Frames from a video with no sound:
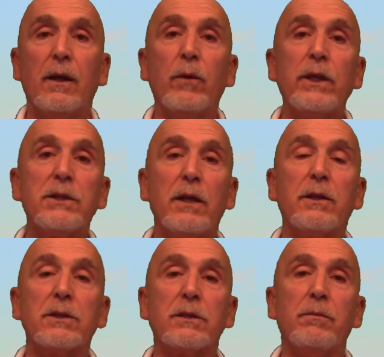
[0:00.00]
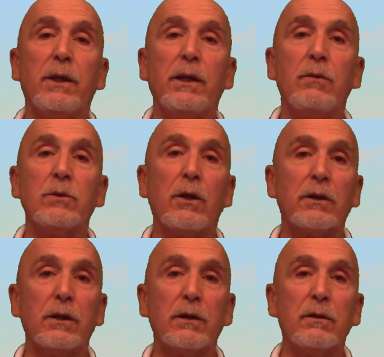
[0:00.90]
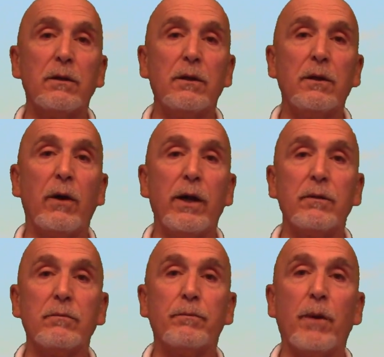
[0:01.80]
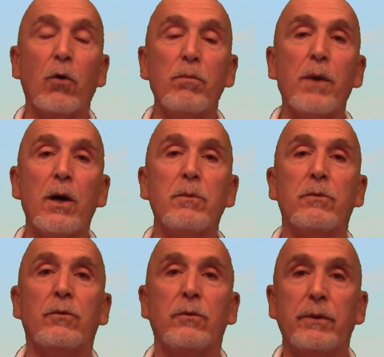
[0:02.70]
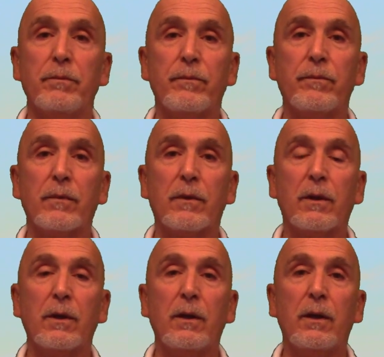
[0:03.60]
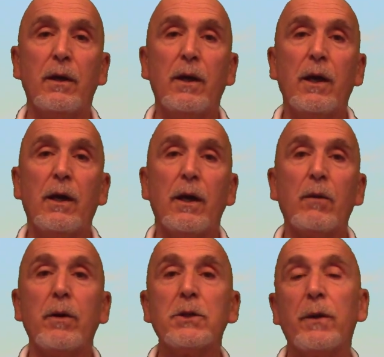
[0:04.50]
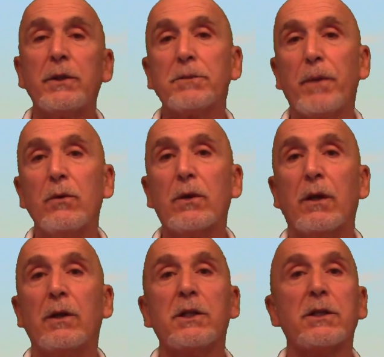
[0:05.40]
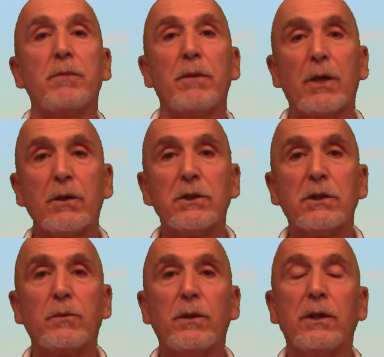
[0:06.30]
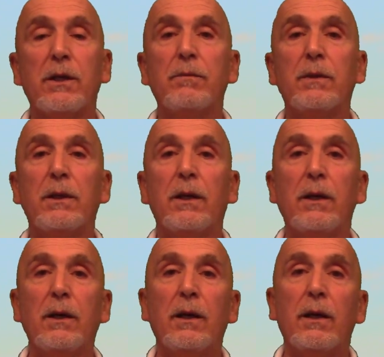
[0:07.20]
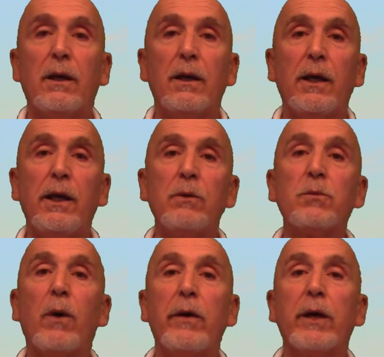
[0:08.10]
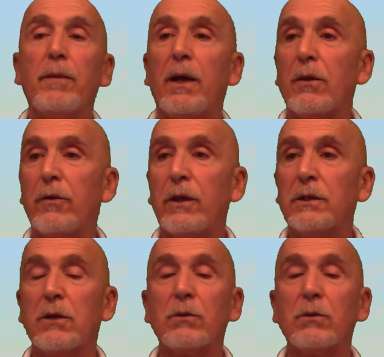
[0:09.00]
Now when he said this to me, it was like a light bulb moment for him. Anyway, so we spoke and I did some hypnosis with him. He was worrying about things.